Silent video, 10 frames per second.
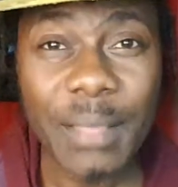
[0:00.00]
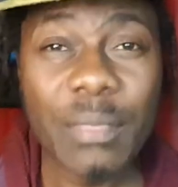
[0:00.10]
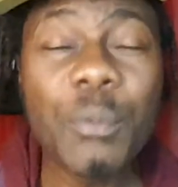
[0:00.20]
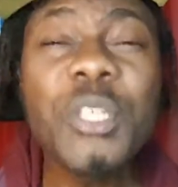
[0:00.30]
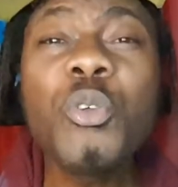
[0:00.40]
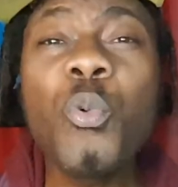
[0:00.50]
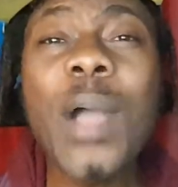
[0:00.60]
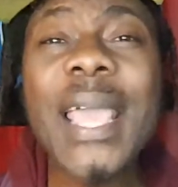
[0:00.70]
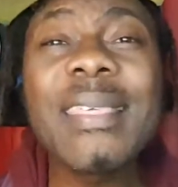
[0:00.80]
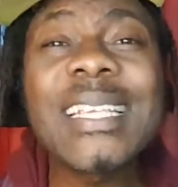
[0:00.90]
the reason
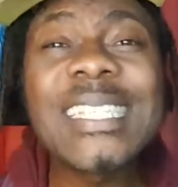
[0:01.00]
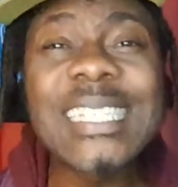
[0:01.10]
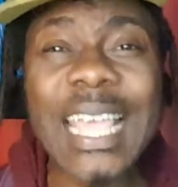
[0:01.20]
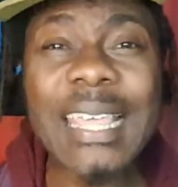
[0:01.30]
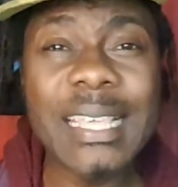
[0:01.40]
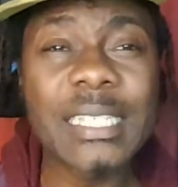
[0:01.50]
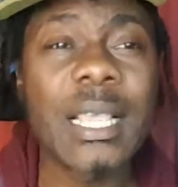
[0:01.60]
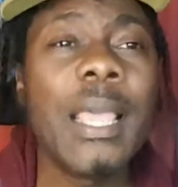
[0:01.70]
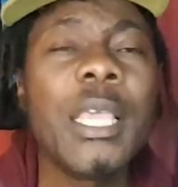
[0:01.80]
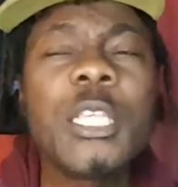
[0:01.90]
why they say this
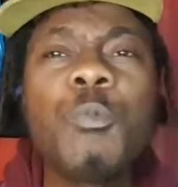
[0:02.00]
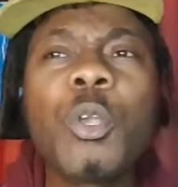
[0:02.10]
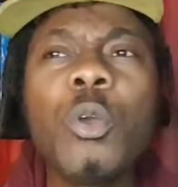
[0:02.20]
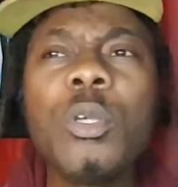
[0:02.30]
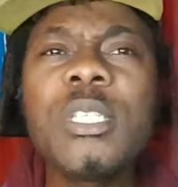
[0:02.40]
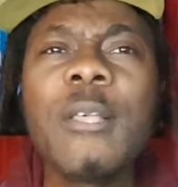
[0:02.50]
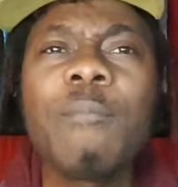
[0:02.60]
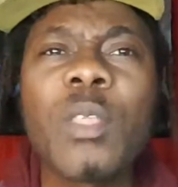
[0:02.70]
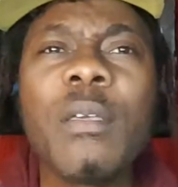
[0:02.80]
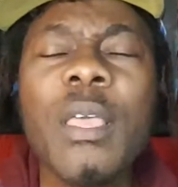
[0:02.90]
is because
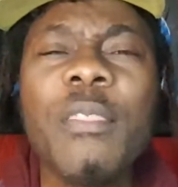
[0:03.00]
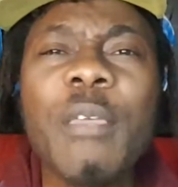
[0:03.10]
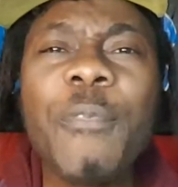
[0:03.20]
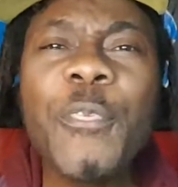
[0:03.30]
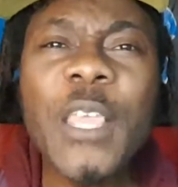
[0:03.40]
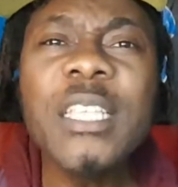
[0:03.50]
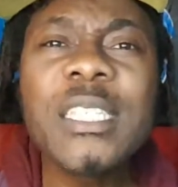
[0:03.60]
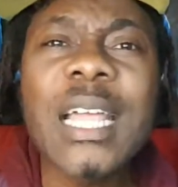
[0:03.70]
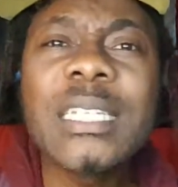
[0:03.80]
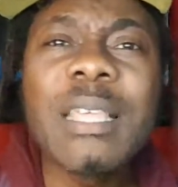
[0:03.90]
the things
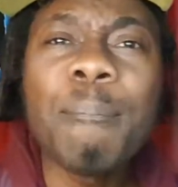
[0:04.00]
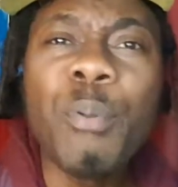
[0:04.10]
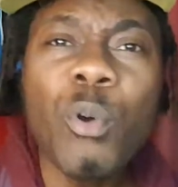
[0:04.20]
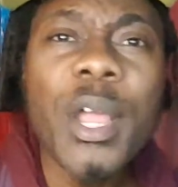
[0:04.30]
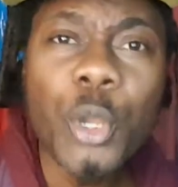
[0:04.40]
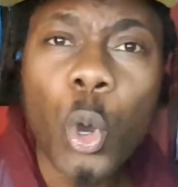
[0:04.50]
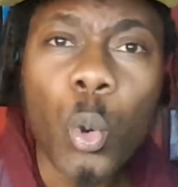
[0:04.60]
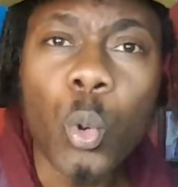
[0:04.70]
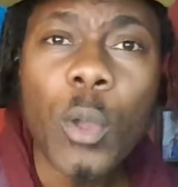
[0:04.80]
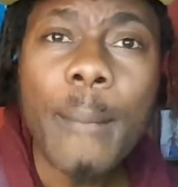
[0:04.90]
that the poor know,